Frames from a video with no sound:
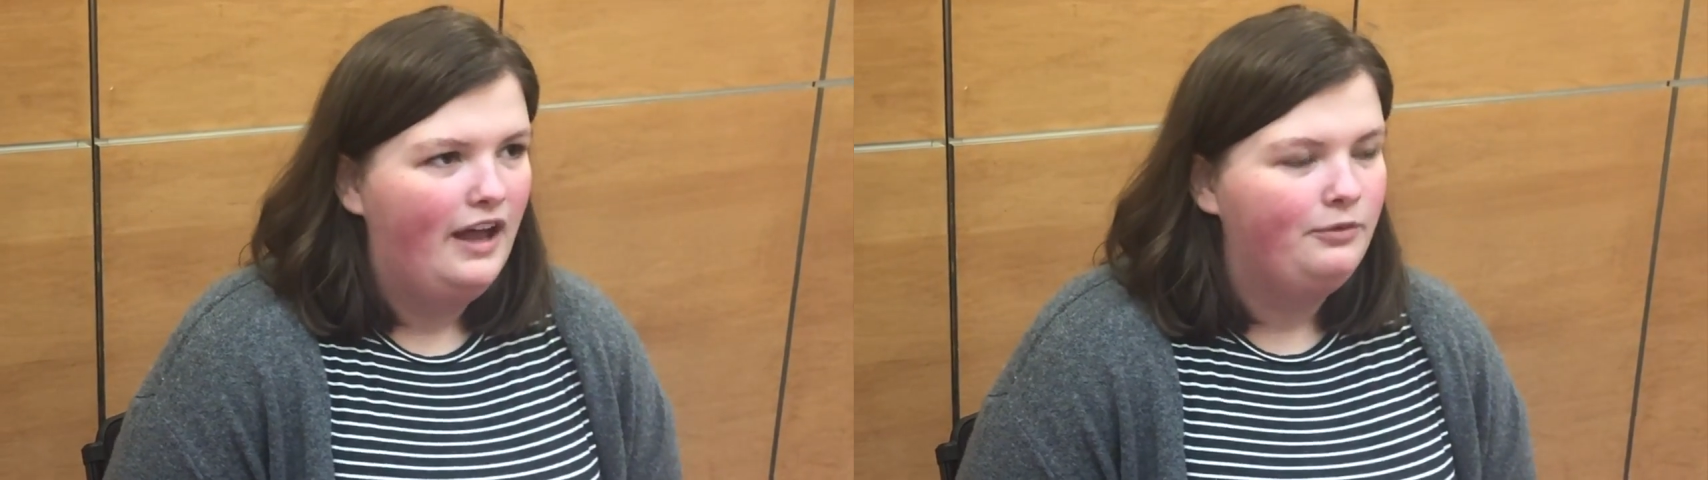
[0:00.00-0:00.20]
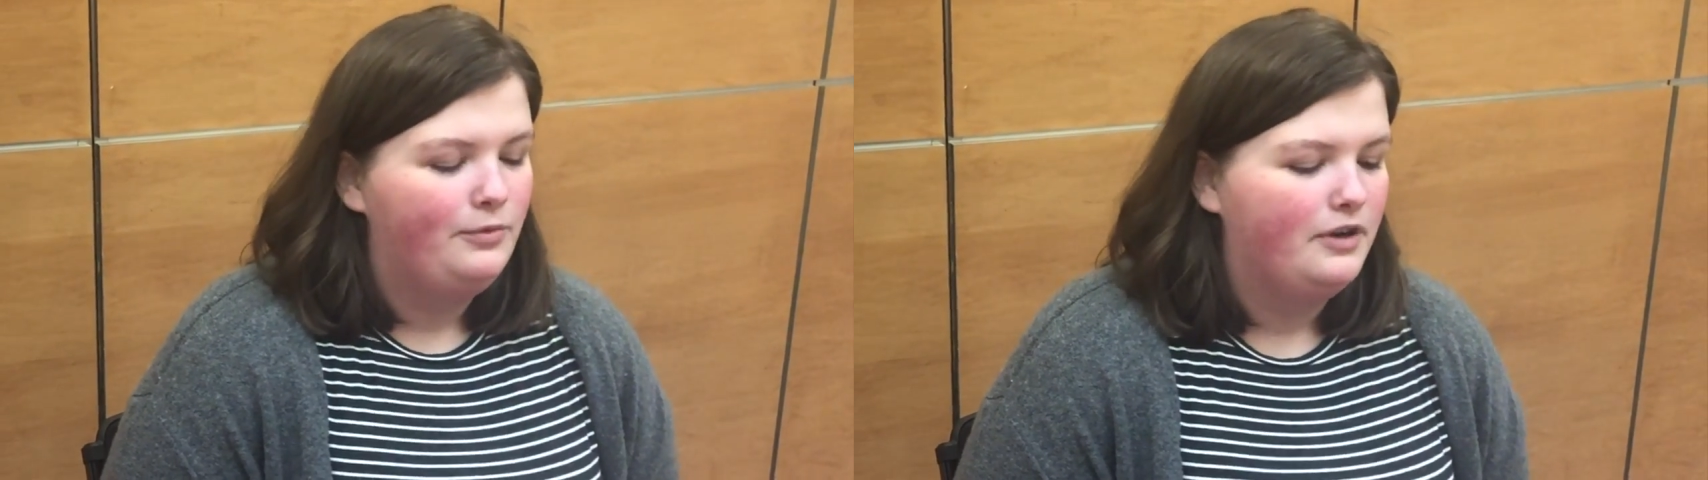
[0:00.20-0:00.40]

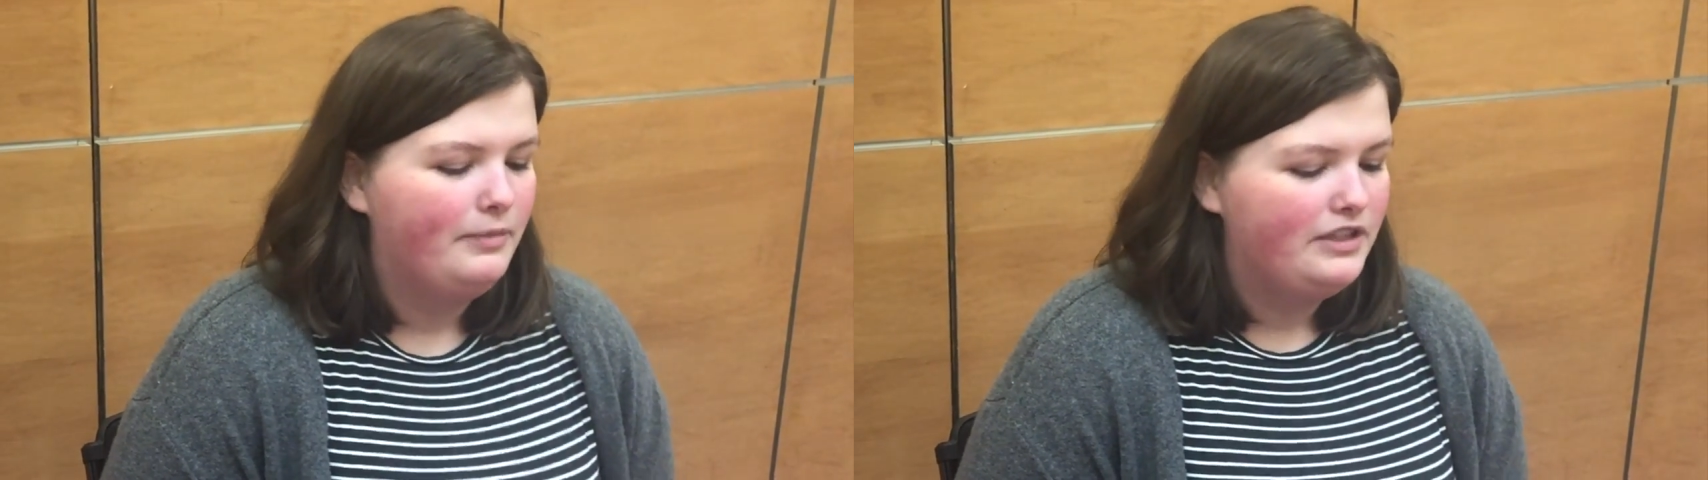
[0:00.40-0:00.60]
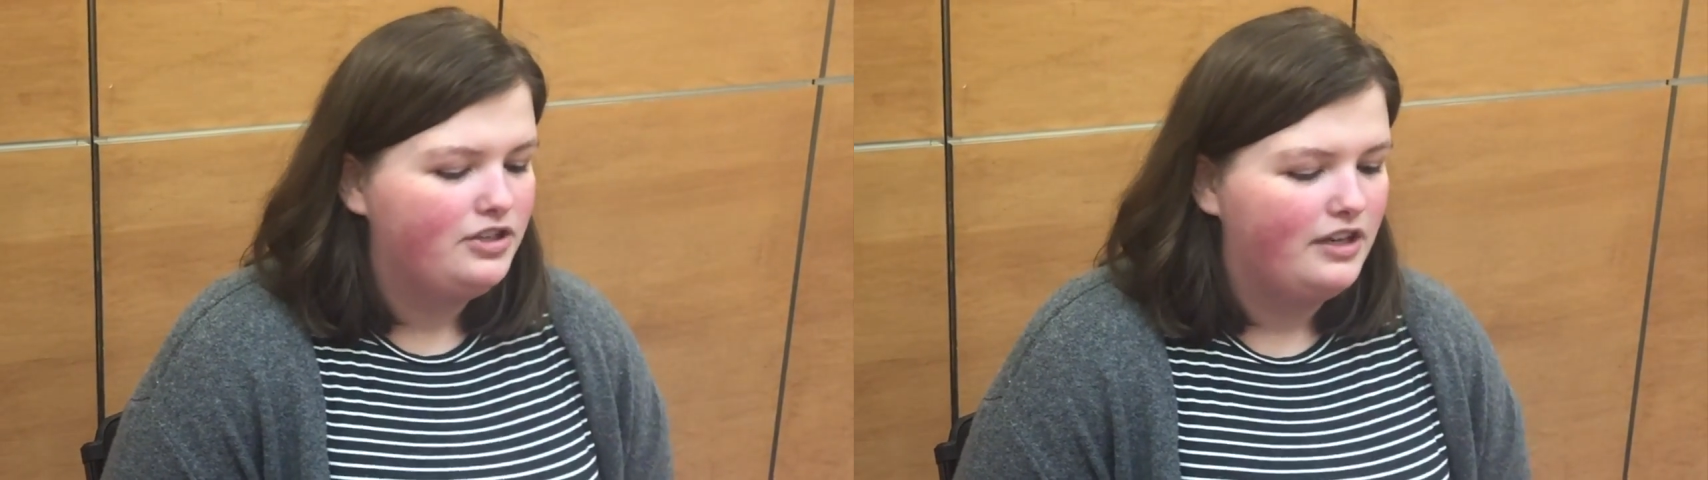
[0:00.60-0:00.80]
and we want to
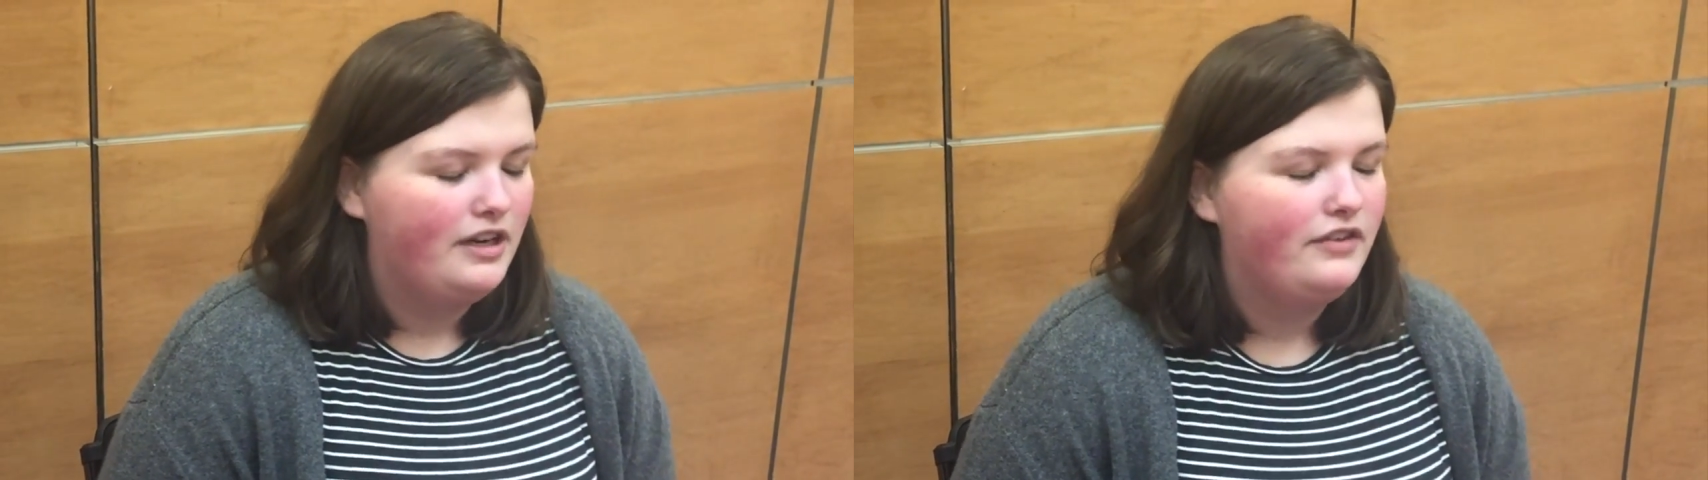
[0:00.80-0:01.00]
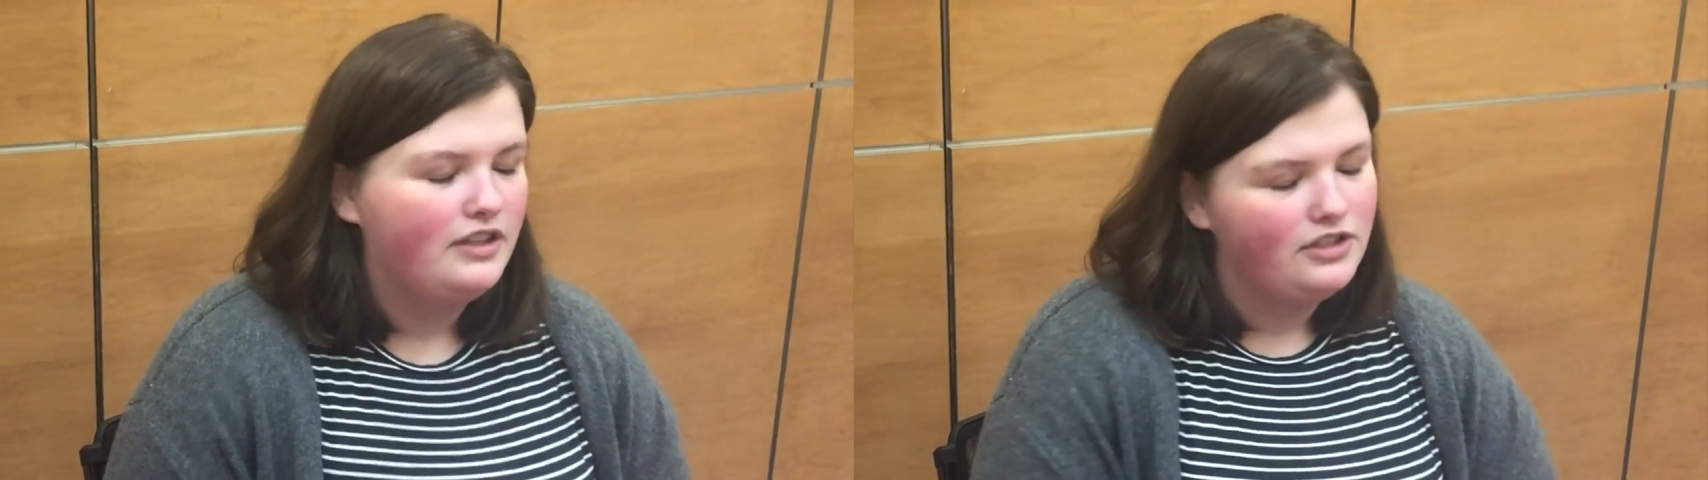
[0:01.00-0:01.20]
make sure that
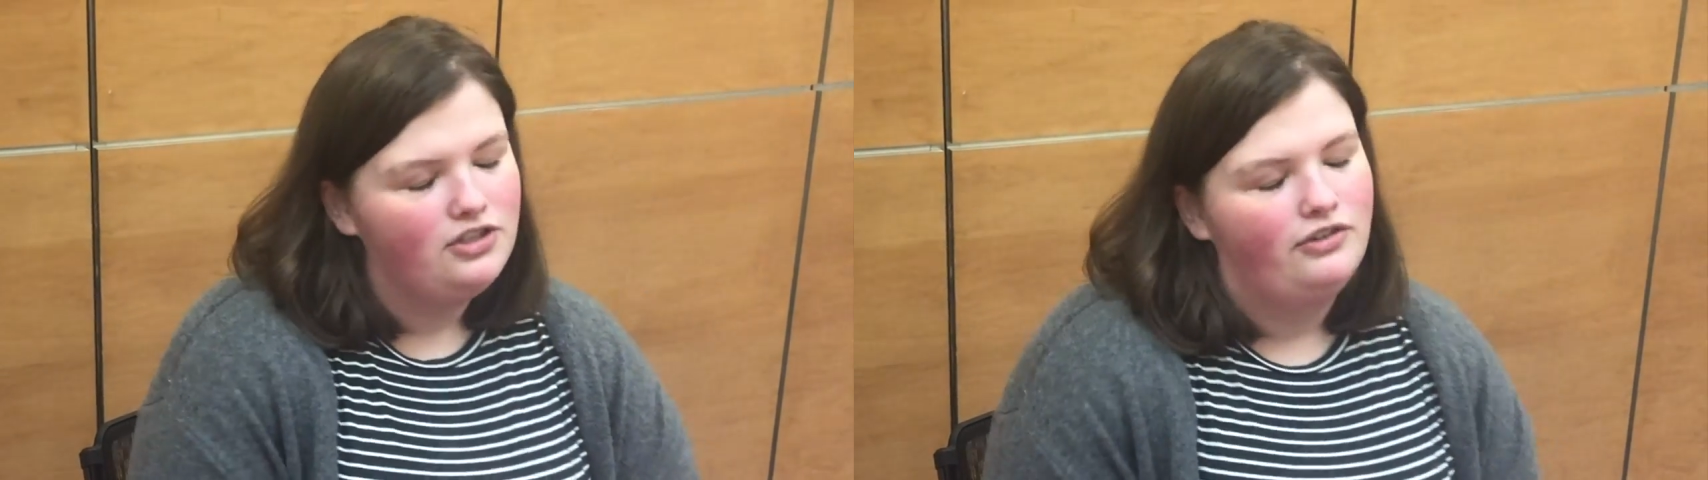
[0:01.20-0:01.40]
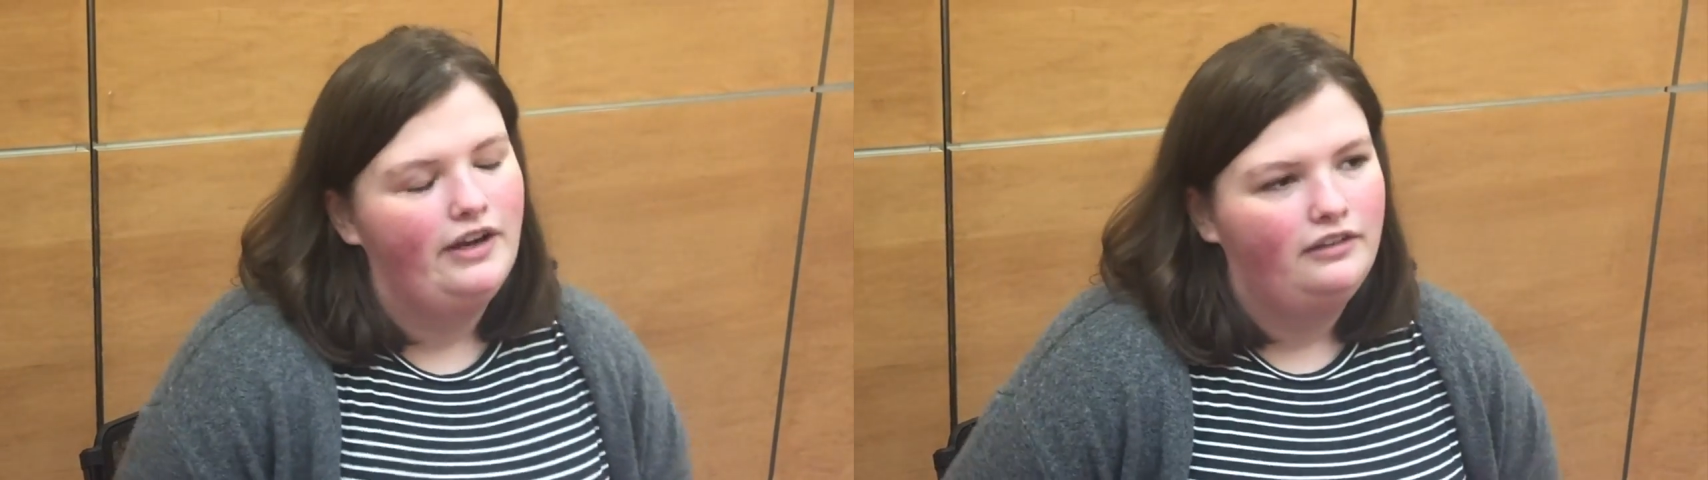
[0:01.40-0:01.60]

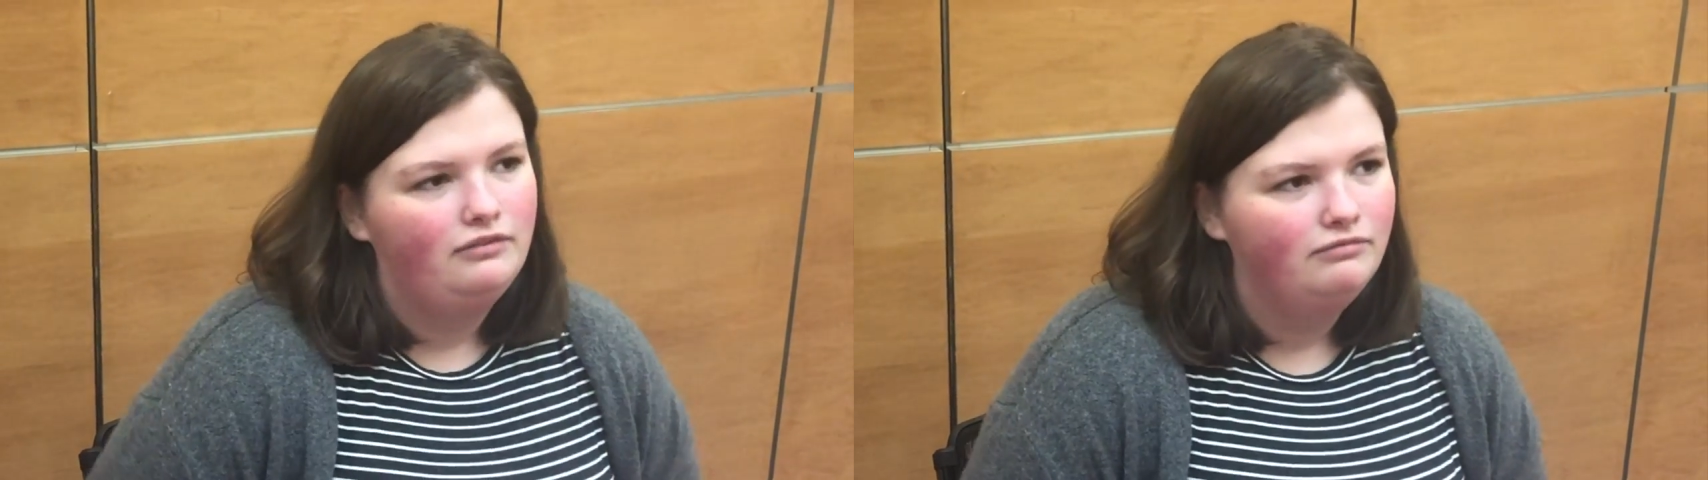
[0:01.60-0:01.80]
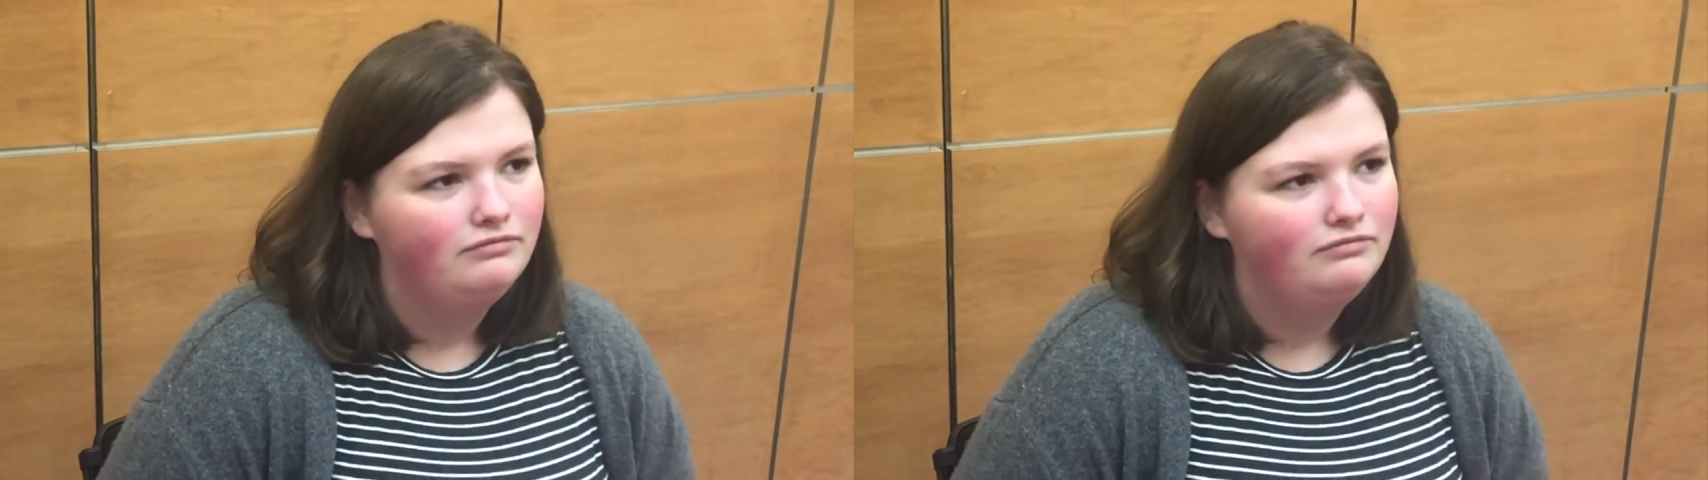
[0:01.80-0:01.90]
everything's correct.